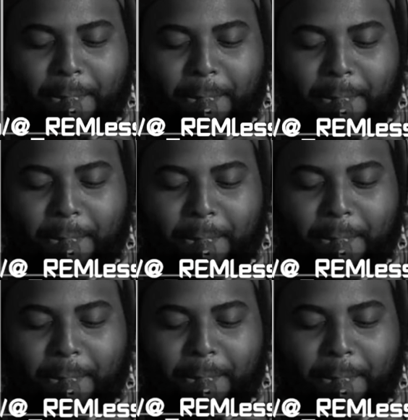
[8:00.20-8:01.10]

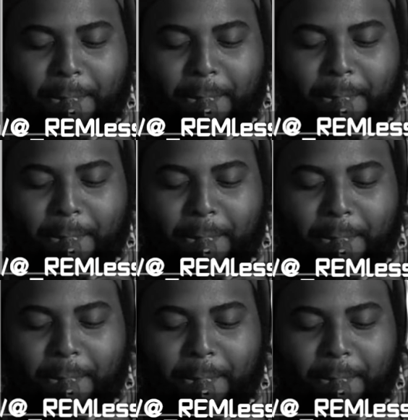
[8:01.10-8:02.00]

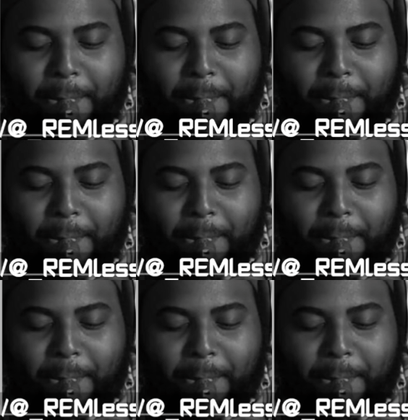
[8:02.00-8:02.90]

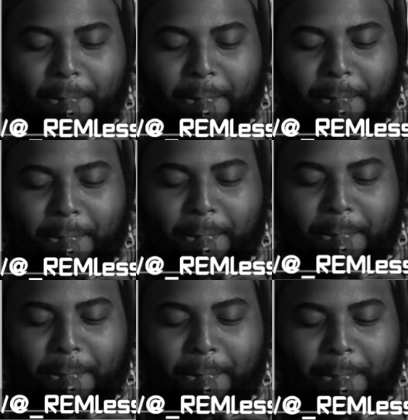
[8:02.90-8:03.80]

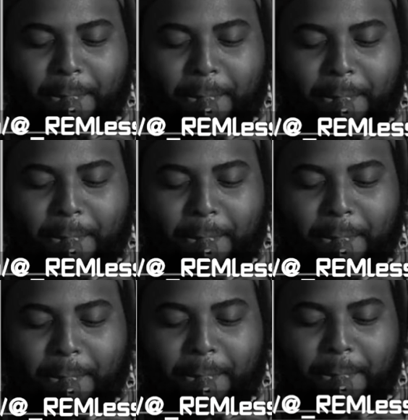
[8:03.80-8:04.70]

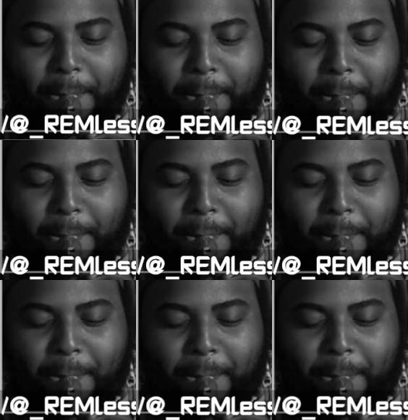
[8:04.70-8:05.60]

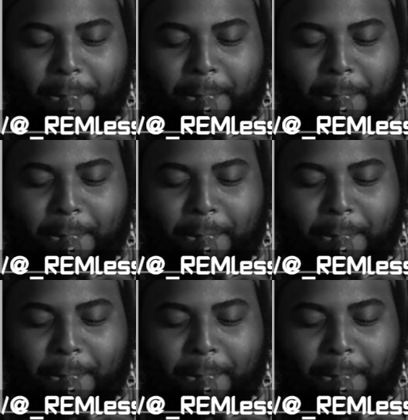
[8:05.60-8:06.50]

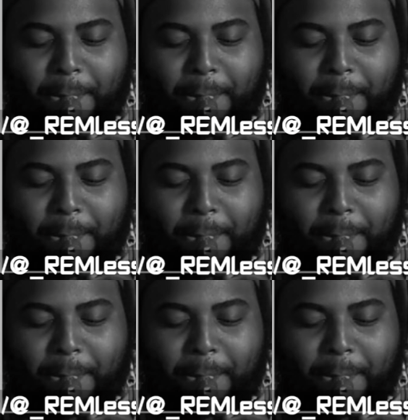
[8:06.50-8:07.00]
No words are spoken by the person on screen.